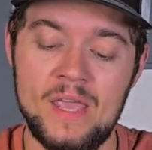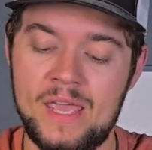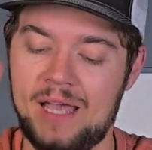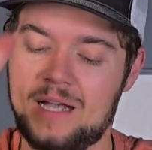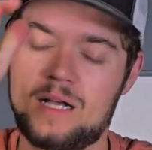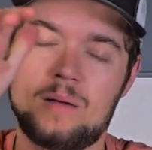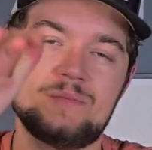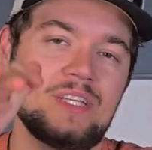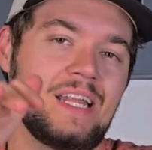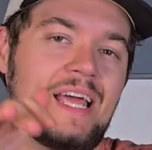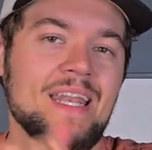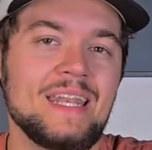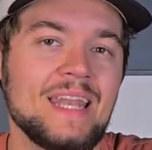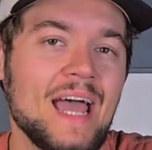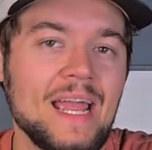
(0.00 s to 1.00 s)
It comes in
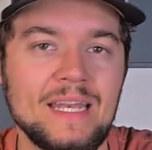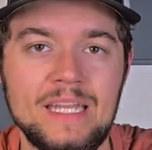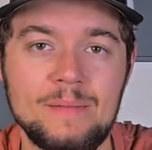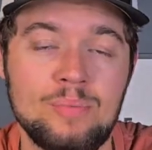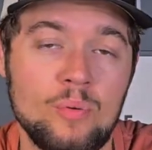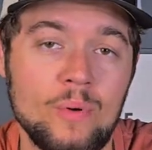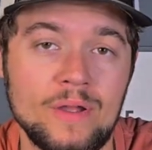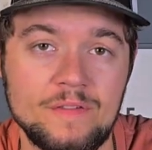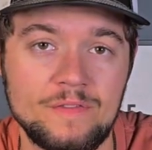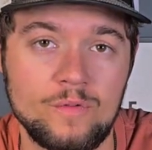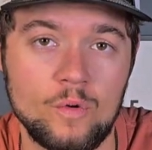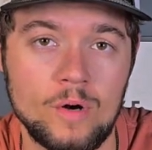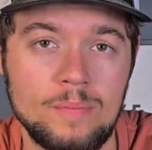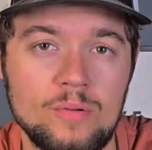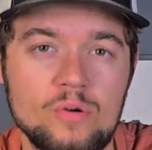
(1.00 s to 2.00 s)
at
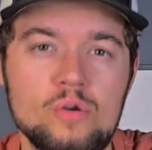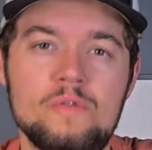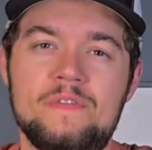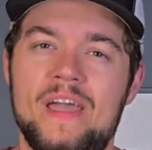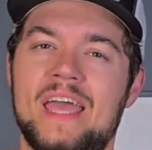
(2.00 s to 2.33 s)
90.4 proof